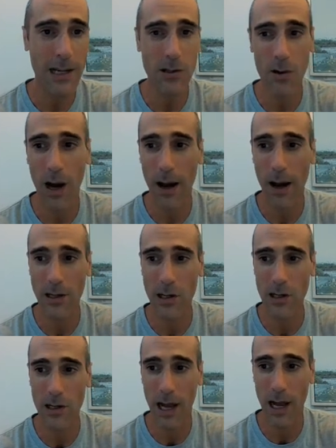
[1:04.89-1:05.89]
So I
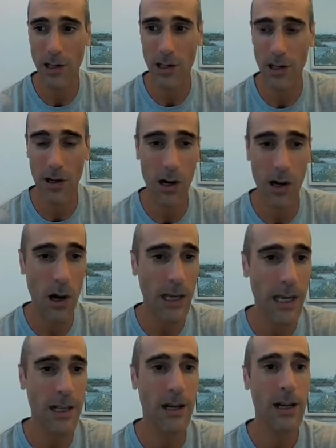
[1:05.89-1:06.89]
just, I just log
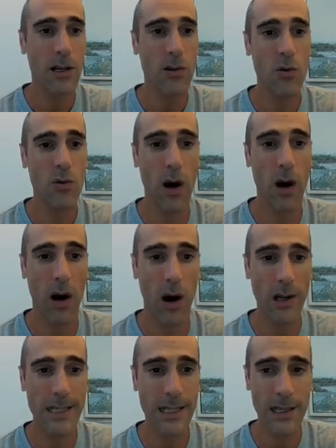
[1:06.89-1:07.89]
in to uh,
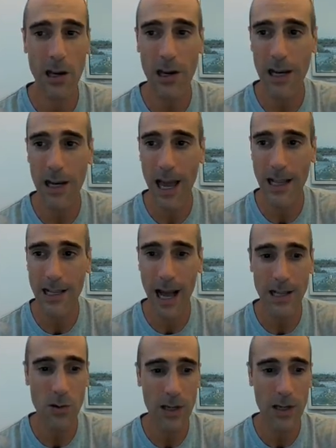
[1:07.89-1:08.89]
Hostinger and
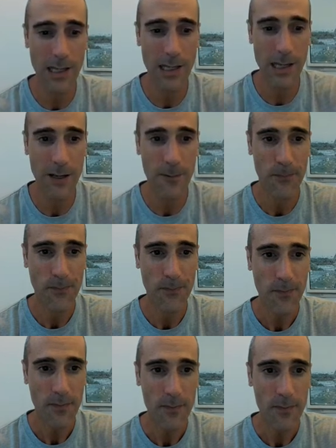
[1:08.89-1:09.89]
as you can see,
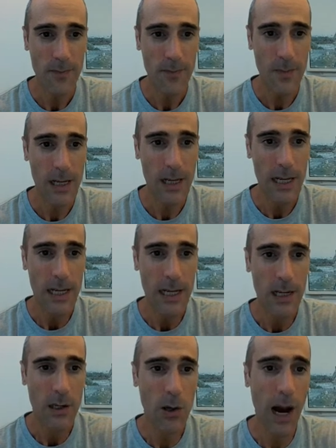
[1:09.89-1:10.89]

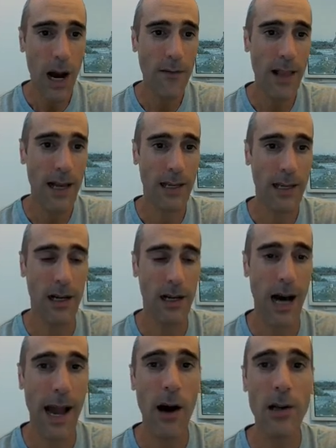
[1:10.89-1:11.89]
you have like,
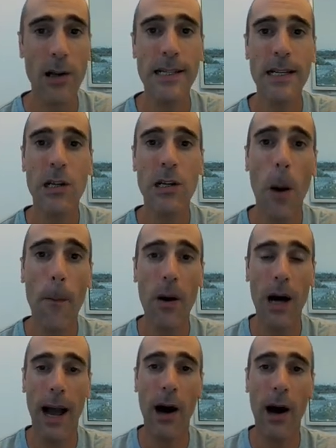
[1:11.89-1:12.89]
uh, I hosted
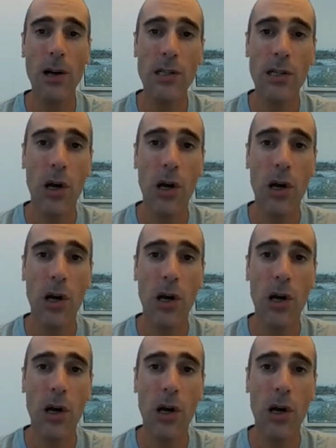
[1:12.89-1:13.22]
copper, I host